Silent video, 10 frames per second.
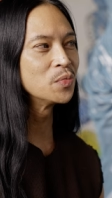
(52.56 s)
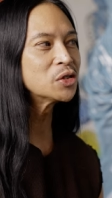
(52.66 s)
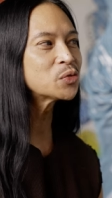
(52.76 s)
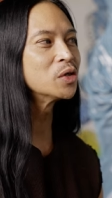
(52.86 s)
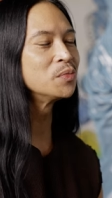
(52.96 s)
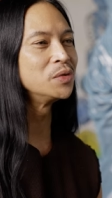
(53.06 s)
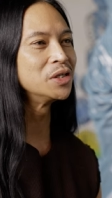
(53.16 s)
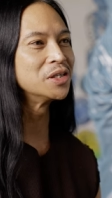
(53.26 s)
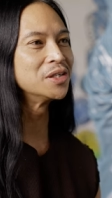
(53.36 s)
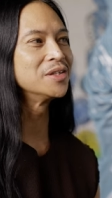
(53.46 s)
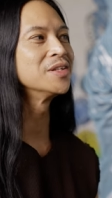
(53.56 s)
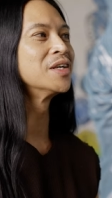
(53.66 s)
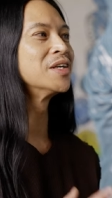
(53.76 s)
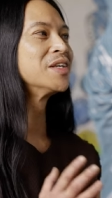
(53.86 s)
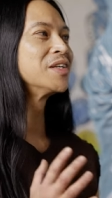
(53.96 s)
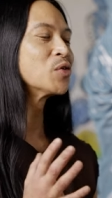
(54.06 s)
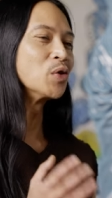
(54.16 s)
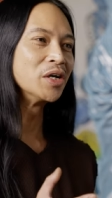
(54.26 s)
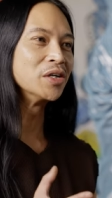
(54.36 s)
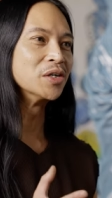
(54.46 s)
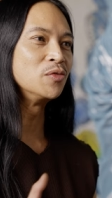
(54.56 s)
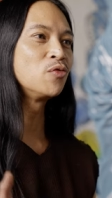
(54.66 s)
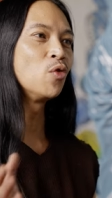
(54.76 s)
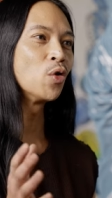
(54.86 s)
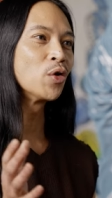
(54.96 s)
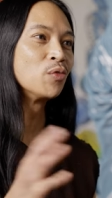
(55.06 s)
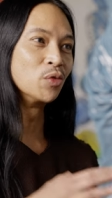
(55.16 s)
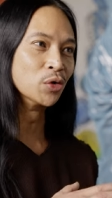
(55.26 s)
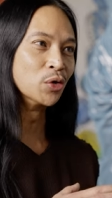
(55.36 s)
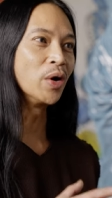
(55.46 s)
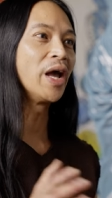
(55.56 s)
This one being created for Ru